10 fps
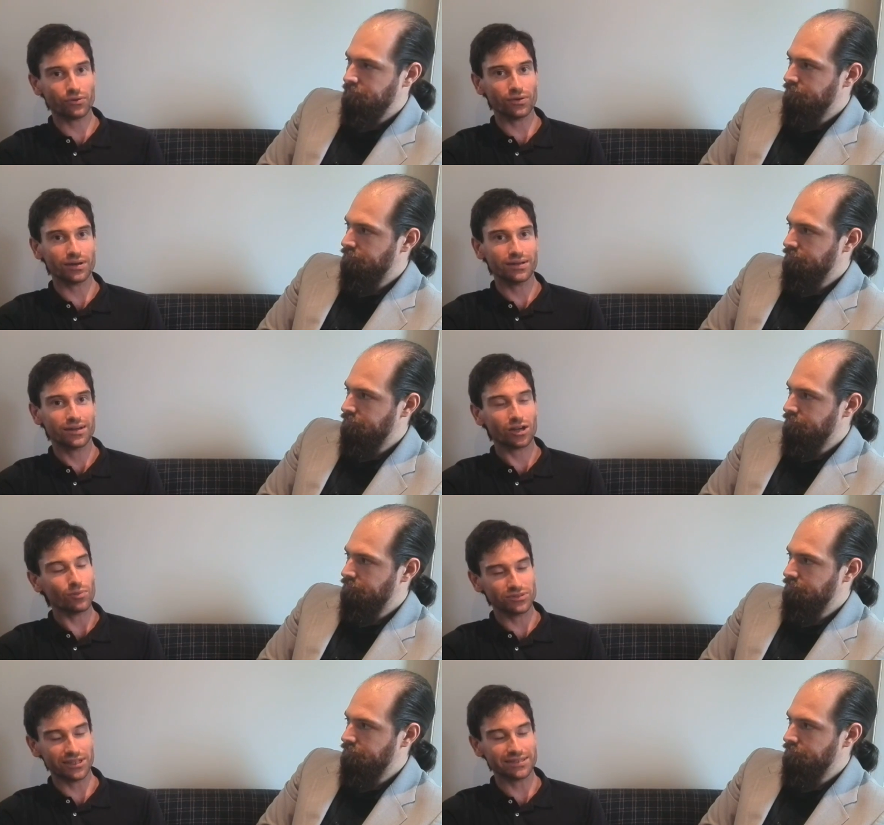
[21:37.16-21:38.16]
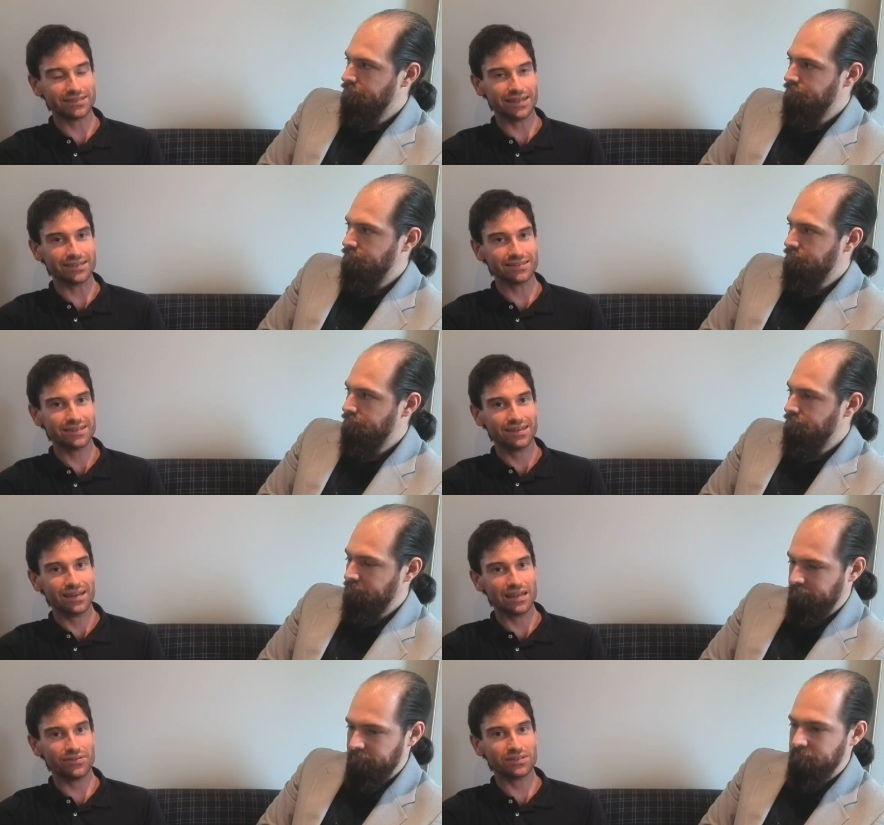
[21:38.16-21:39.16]
Speaker 1: through a common sense test.
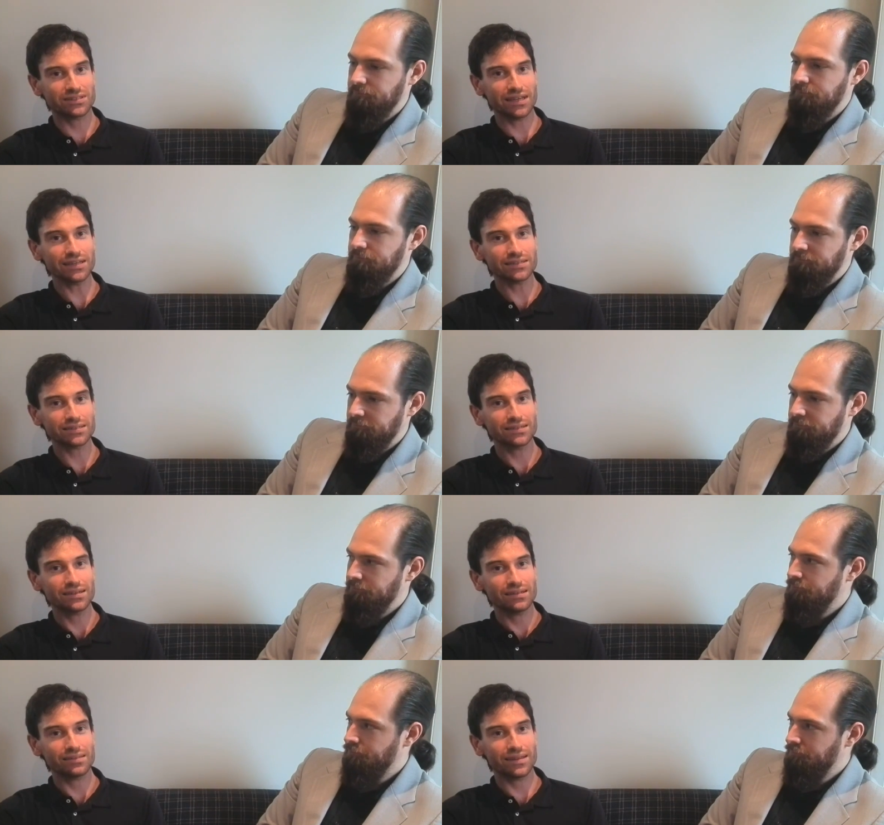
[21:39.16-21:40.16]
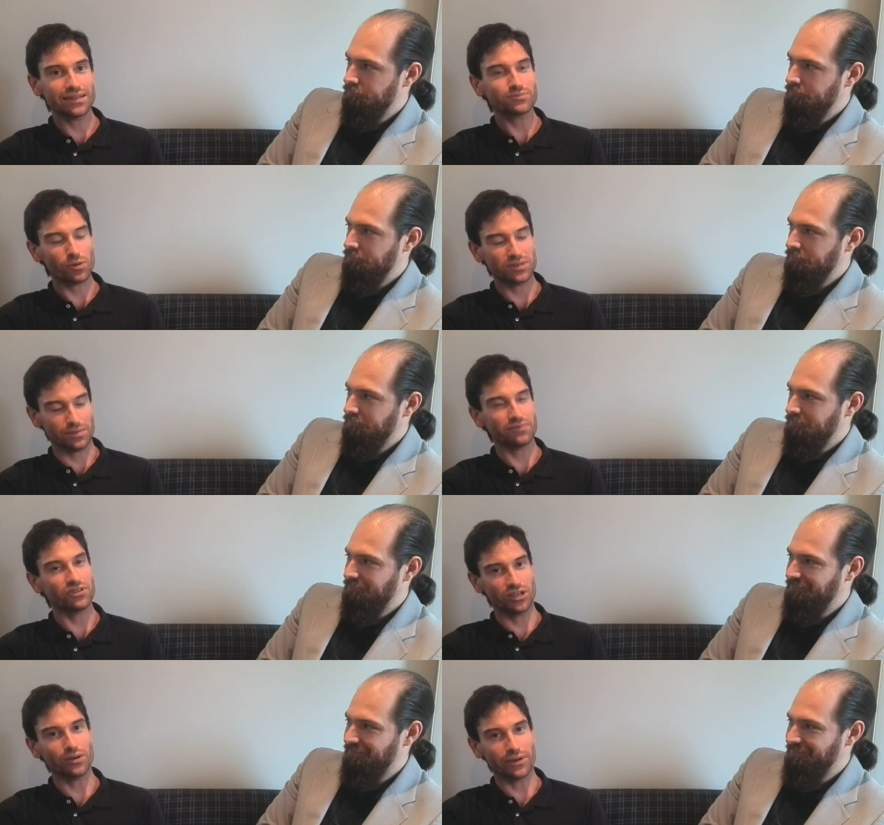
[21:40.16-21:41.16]
if it stinks, then there's probably something
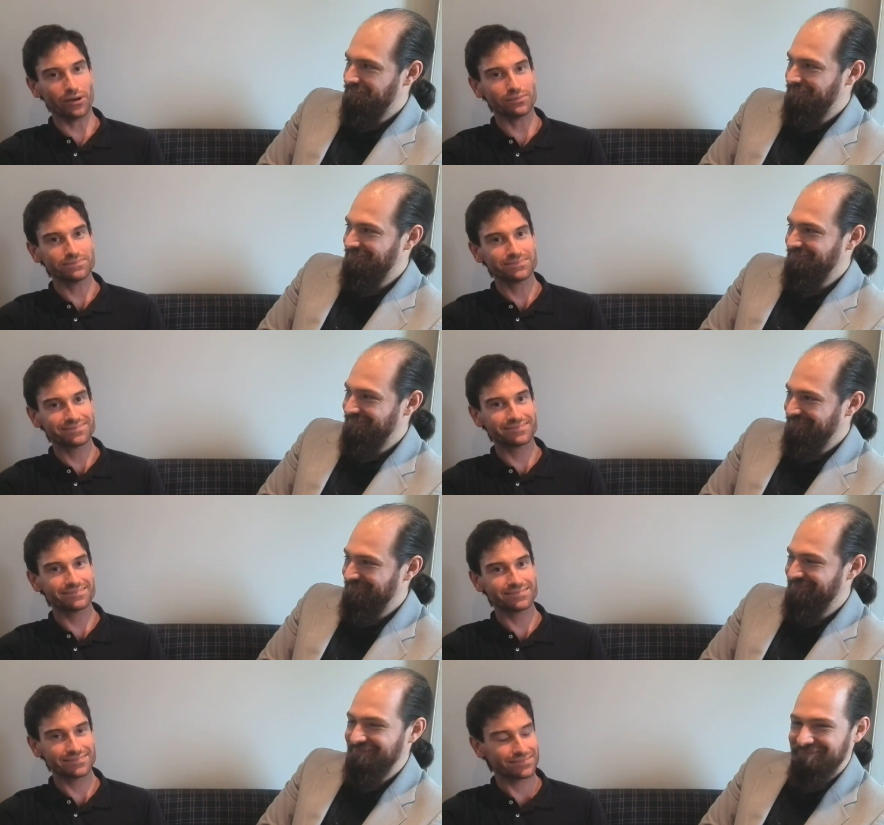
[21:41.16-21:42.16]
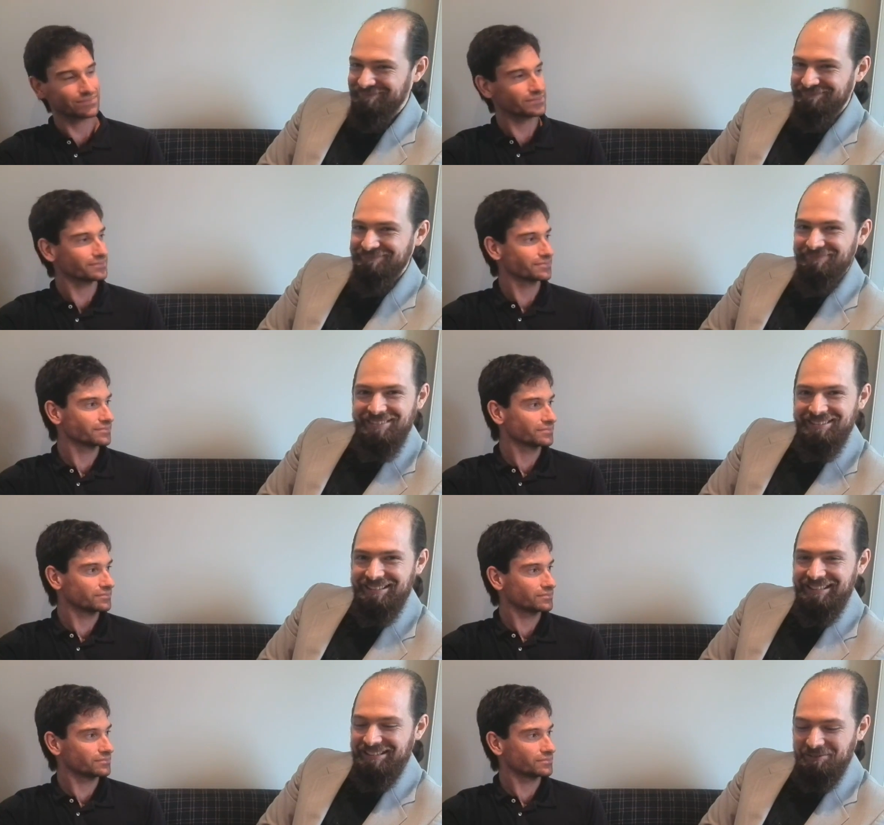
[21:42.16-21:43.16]
fishy going on. Hmm.
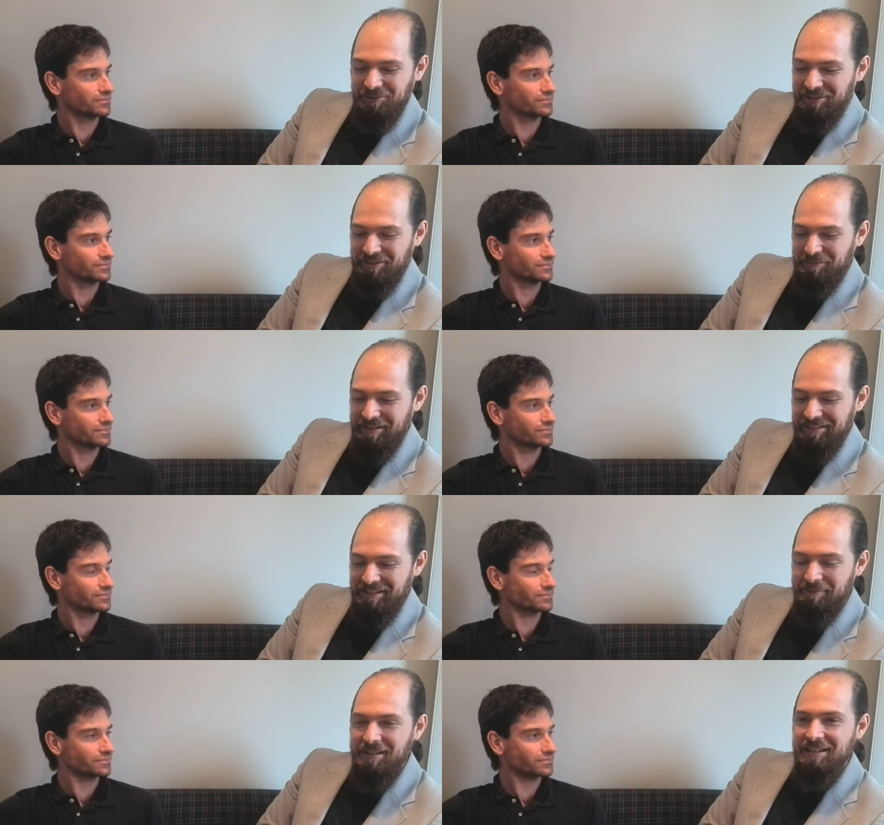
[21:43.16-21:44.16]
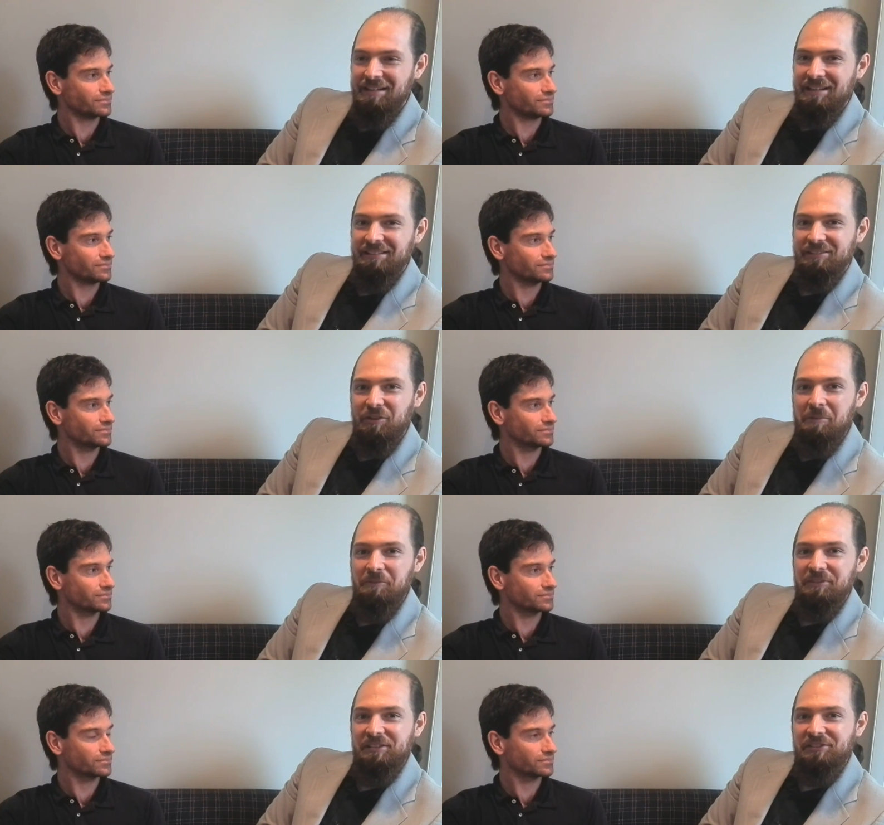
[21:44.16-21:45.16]
Speaker 2: Well, that's right. I mean, uh, it's time
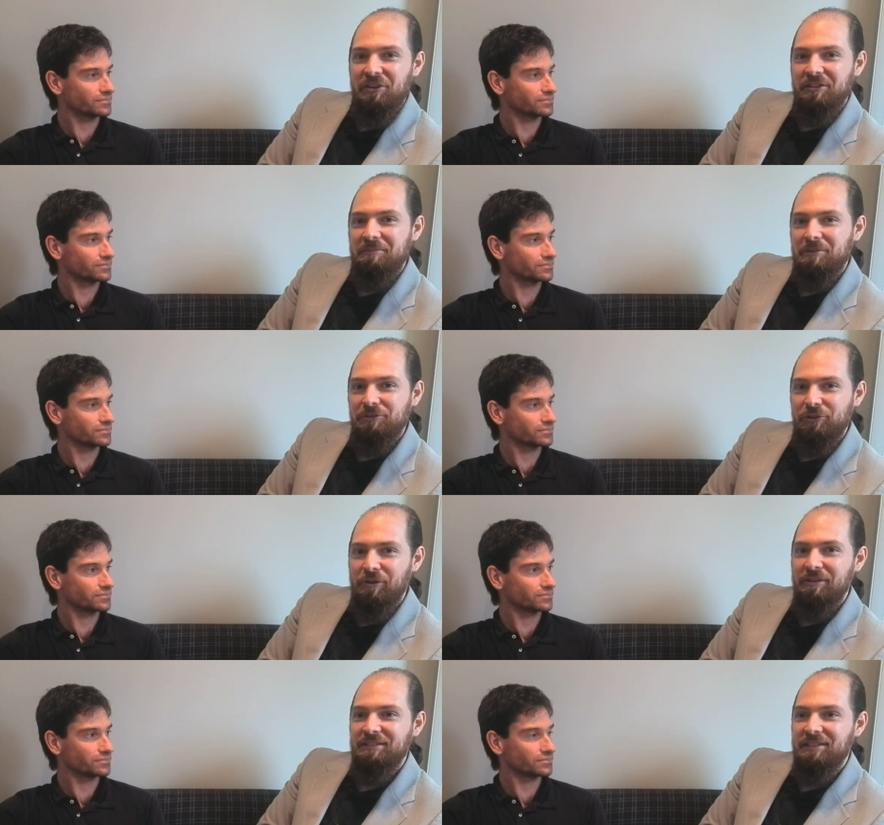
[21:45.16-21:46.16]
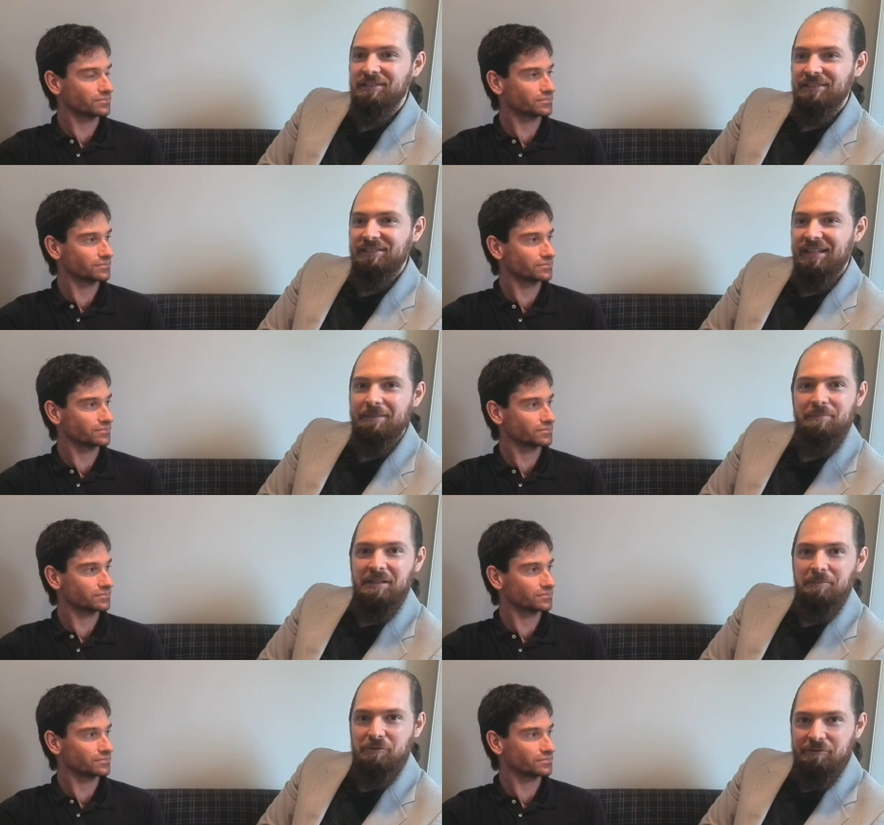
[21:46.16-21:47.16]
for the silent majority to start
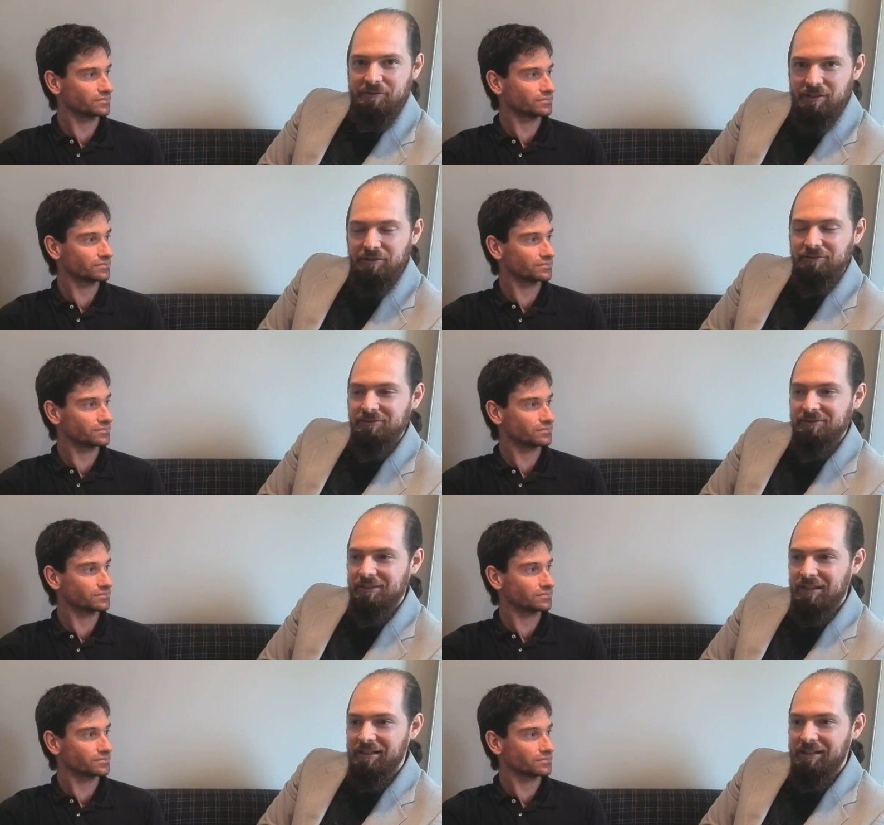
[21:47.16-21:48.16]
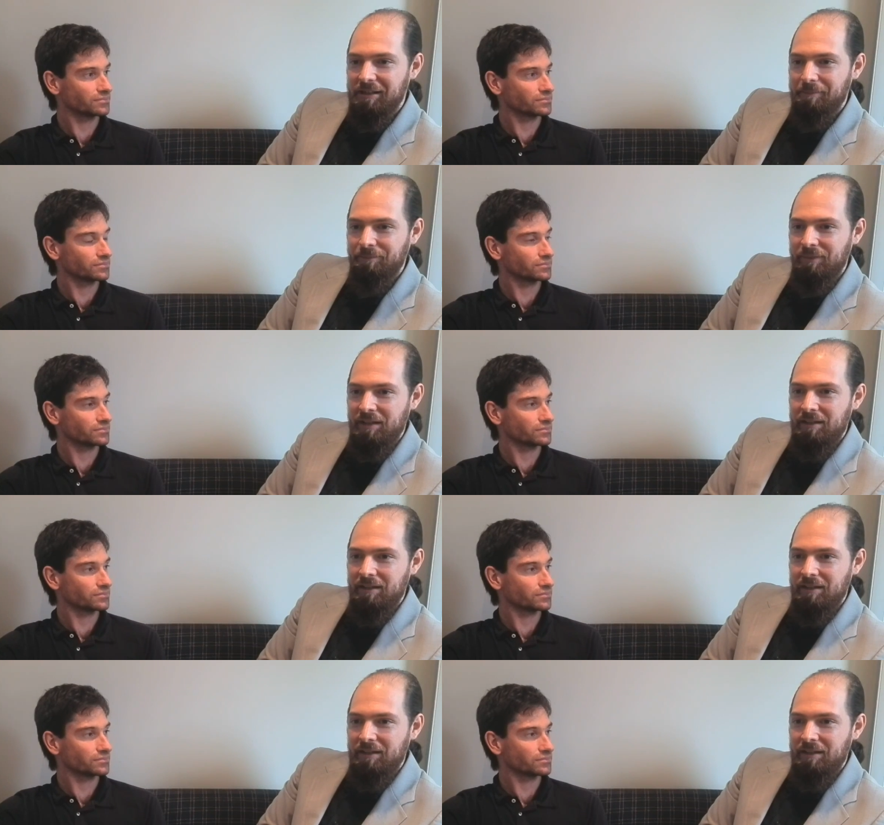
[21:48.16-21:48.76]
being more vocal. Um,